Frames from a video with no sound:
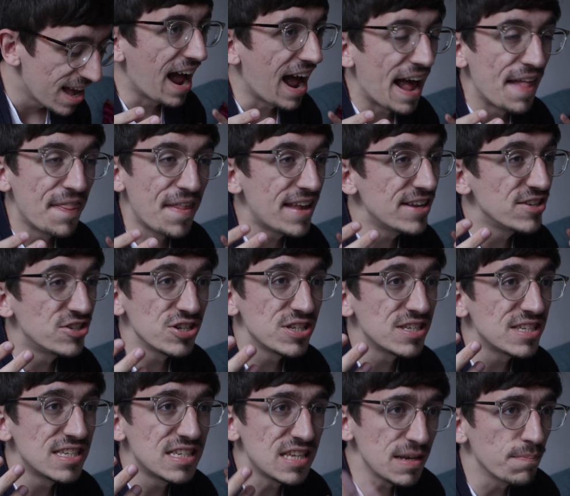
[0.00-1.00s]
and then
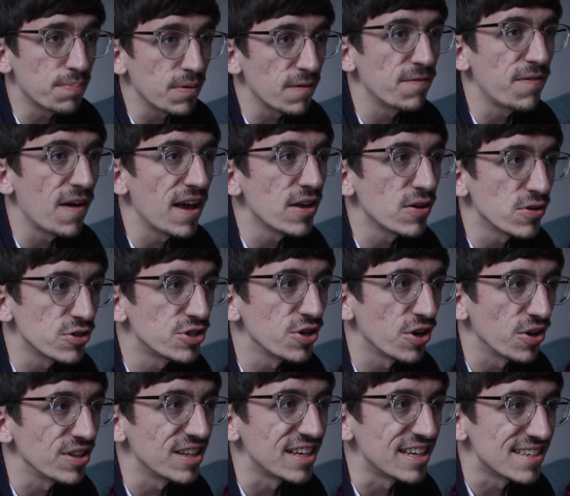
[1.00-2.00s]
just simplify your
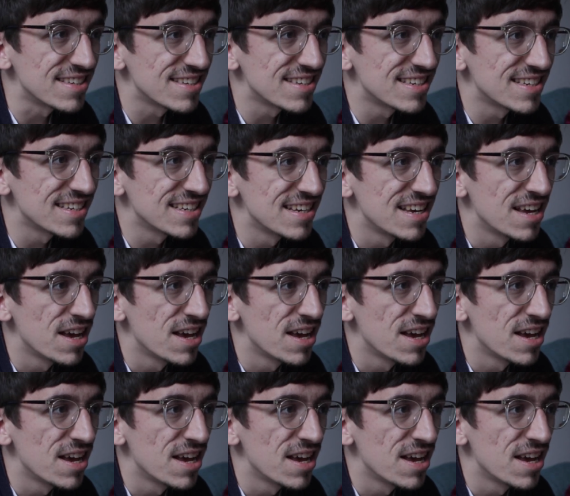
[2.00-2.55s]
shot list.